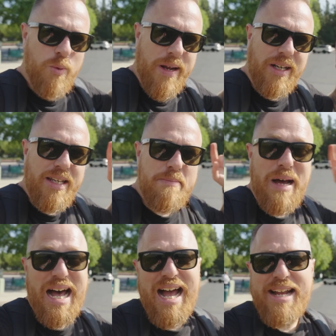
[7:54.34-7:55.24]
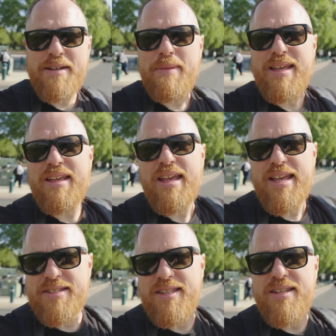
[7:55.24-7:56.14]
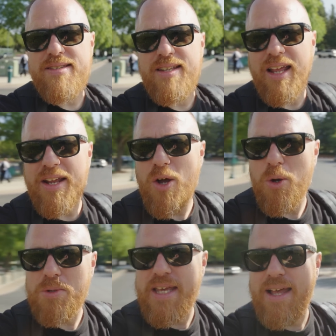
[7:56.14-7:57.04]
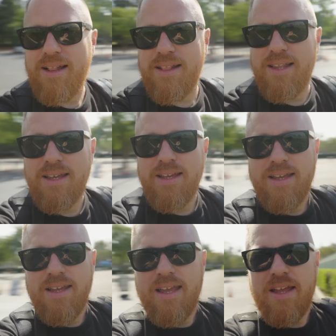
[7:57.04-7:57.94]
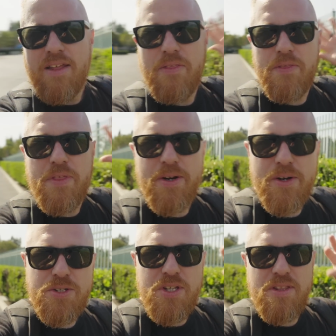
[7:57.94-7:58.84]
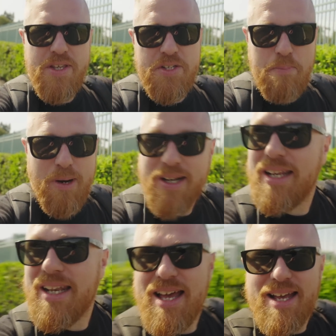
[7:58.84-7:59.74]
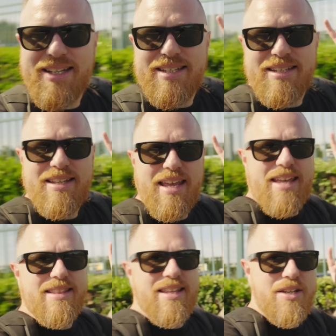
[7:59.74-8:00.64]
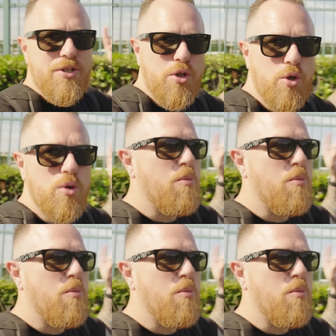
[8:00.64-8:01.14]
Directly behind me is the Disneyland Hotel. There's this parking lot and then 2